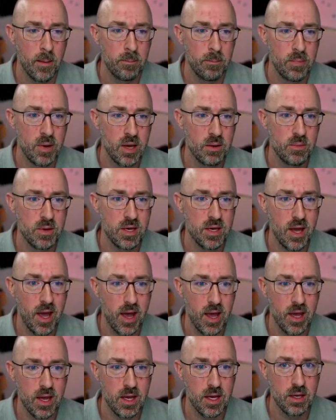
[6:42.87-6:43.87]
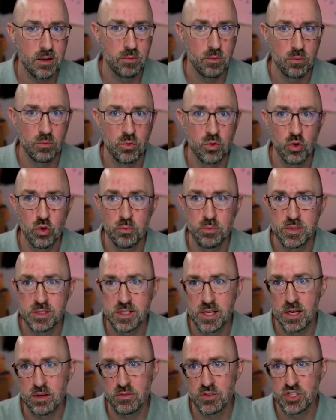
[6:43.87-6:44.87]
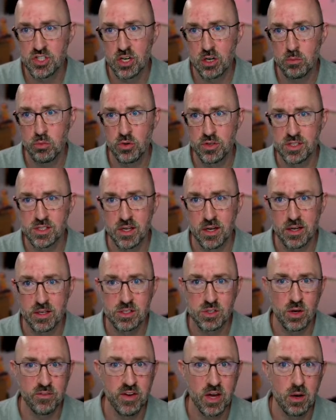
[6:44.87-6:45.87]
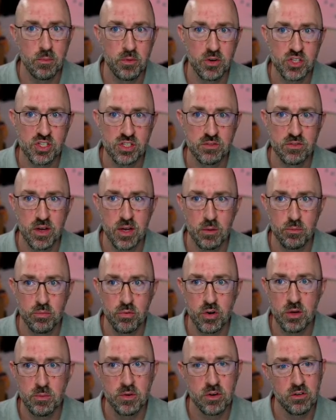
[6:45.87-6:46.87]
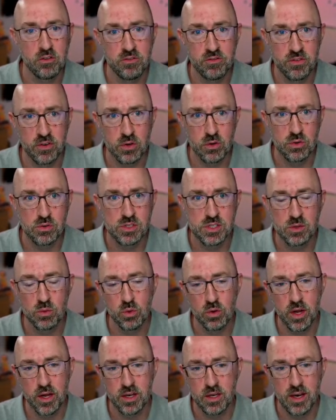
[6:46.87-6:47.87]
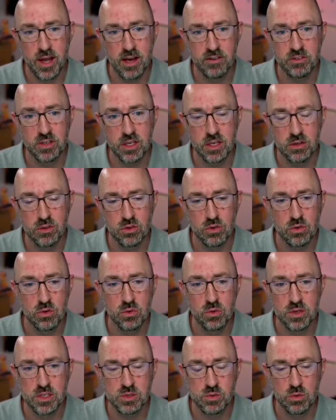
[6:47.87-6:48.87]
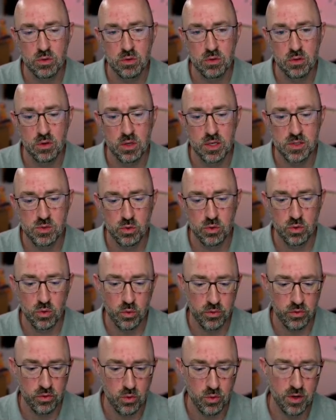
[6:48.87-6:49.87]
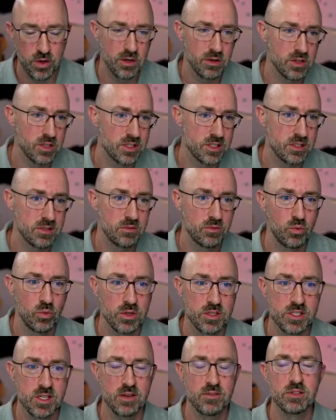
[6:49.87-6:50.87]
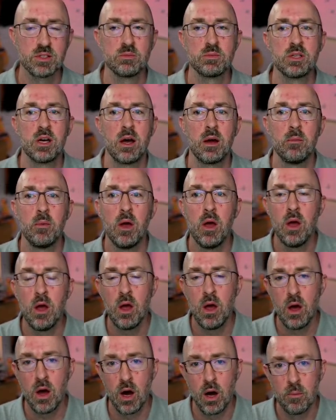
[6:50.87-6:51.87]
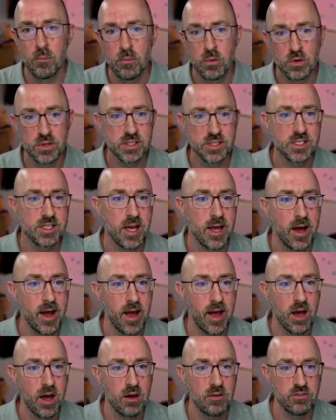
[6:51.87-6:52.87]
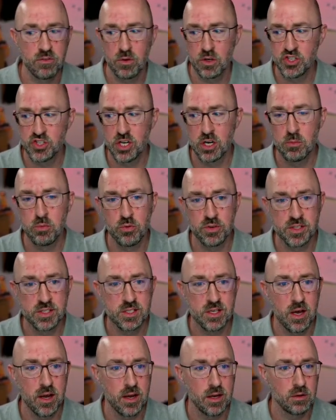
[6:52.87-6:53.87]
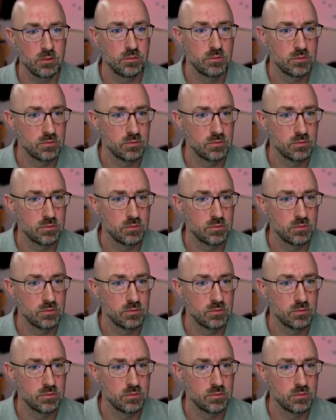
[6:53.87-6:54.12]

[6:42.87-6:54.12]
maybe a group inside of a SharePoint site. So I've got a bunch of like pre-built flows that we'll kind of navigate through as we're going through here because I want to save some time. But let's say I have a SharePoint site,